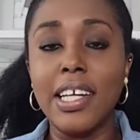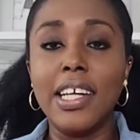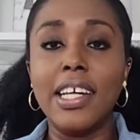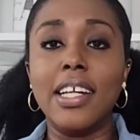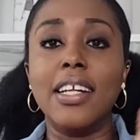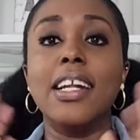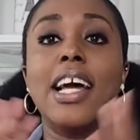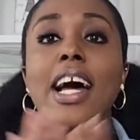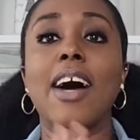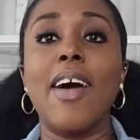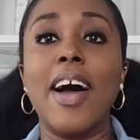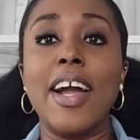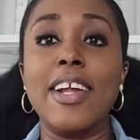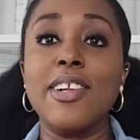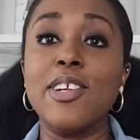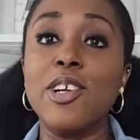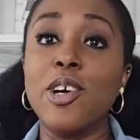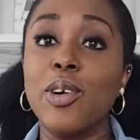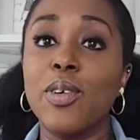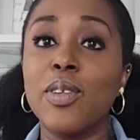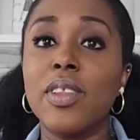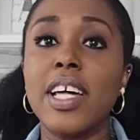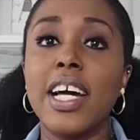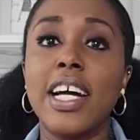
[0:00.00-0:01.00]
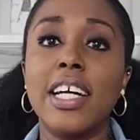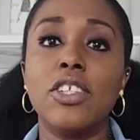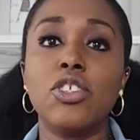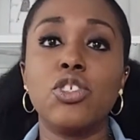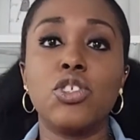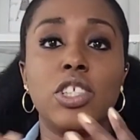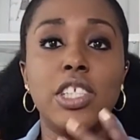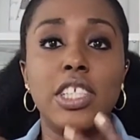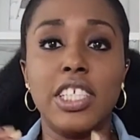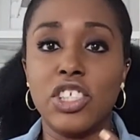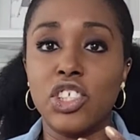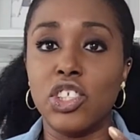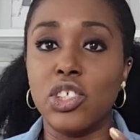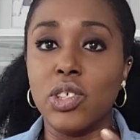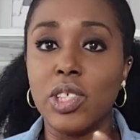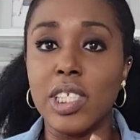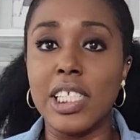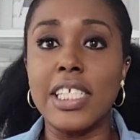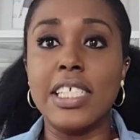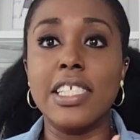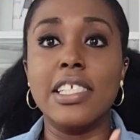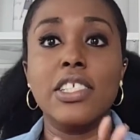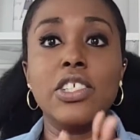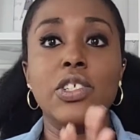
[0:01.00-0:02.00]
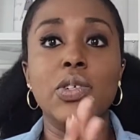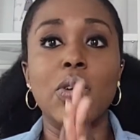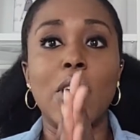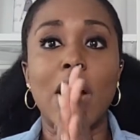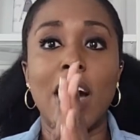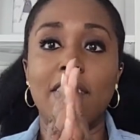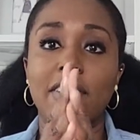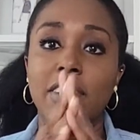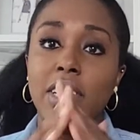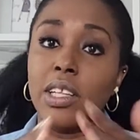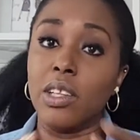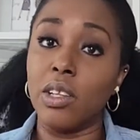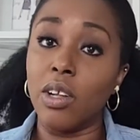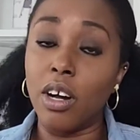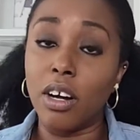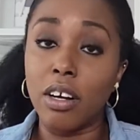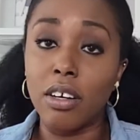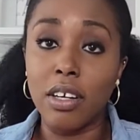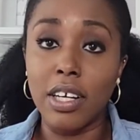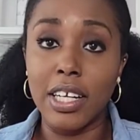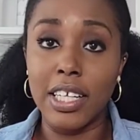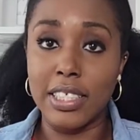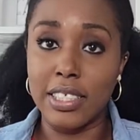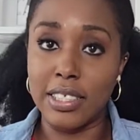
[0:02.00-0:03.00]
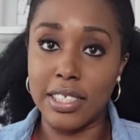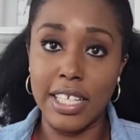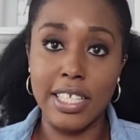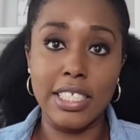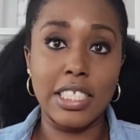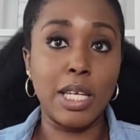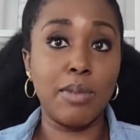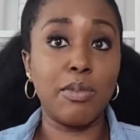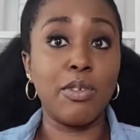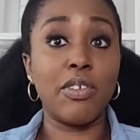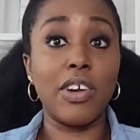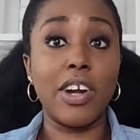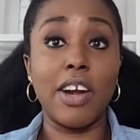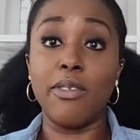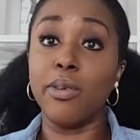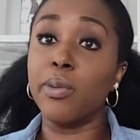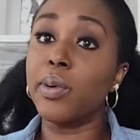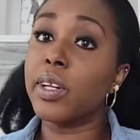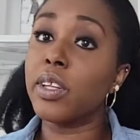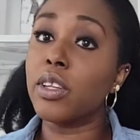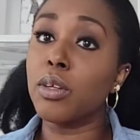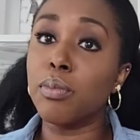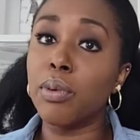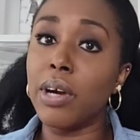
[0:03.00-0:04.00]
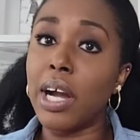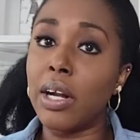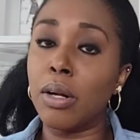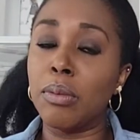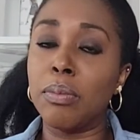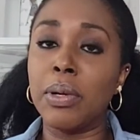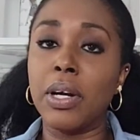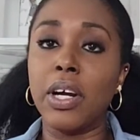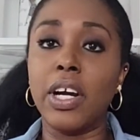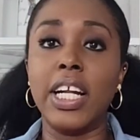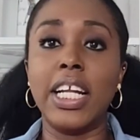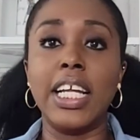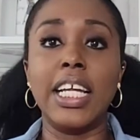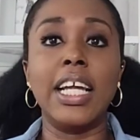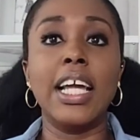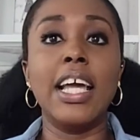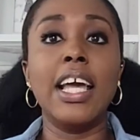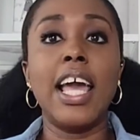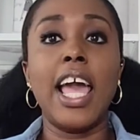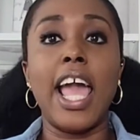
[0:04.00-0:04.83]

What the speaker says: Now, I know that traditionally you have a long estate table for everyone in the bridal party,